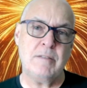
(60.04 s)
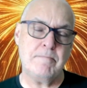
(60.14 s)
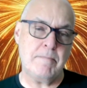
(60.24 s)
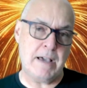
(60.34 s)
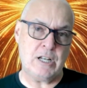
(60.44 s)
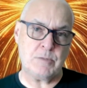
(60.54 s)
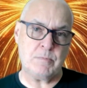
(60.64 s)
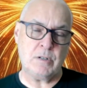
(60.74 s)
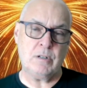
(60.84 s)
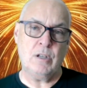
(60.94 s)

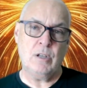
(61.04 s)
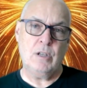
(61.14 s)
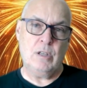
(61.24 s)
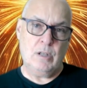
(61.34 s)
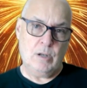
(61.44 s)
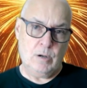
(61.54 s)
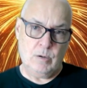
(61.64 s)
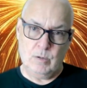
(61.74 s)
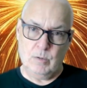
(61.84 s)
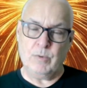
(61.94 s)
management
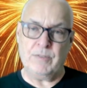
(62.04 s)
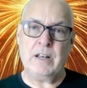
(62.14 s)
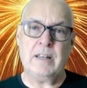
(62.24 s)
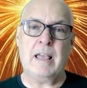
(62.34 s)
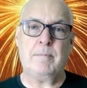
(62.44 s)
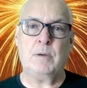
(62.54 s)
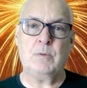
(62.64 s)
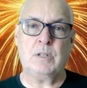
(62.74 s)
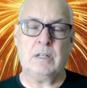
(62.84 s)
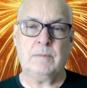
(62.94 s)
within that
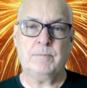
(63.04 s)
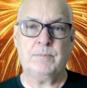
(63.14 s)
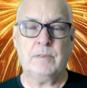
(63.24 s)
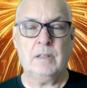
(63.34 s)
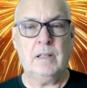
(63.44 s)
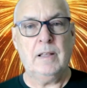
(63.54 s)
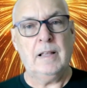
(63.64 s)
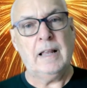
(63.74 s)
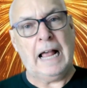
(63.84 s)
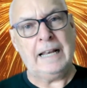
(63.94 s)
building.
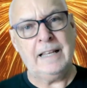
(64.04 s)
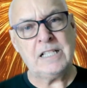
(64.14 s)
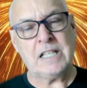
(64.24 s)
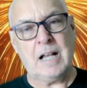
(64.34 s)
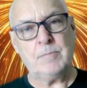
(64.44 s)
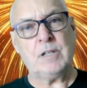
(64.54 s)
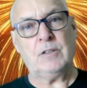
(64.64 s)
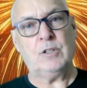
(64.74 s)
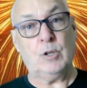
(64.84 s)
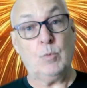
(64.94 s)
And this comes
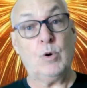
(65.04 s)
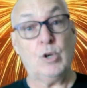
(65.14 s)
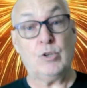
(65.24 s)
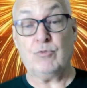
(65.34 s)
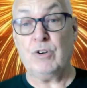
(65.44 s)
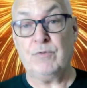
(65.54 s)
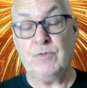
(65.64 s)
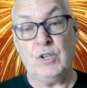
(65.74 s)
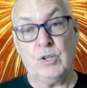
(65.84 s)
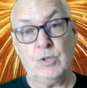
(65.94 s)
under the word
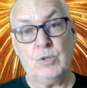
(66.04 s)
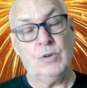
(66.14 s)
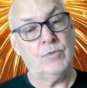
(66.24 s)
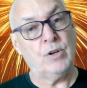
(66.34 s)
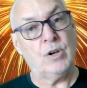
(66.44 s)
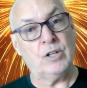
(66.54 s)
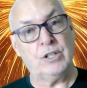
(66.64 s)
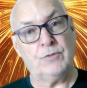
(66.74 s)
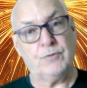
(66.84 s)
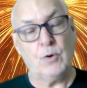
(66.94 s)
review regarding
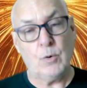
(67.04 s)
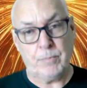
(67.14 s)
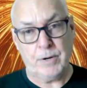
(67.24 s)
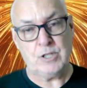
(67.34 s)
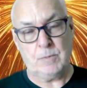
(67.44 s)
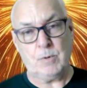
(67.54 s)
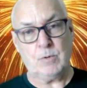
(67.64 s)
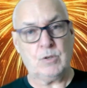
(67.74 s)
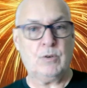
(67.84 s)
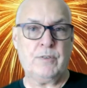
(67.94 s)
the four
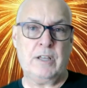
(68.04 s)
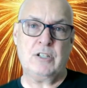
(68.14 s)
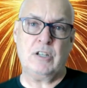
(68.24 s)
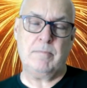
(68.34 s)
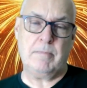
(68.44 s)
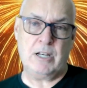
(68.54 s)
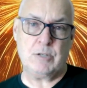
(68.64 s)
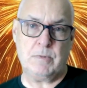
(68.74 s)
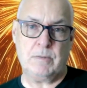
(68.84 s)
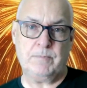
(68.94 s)
principles of energy
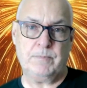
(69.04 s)
management.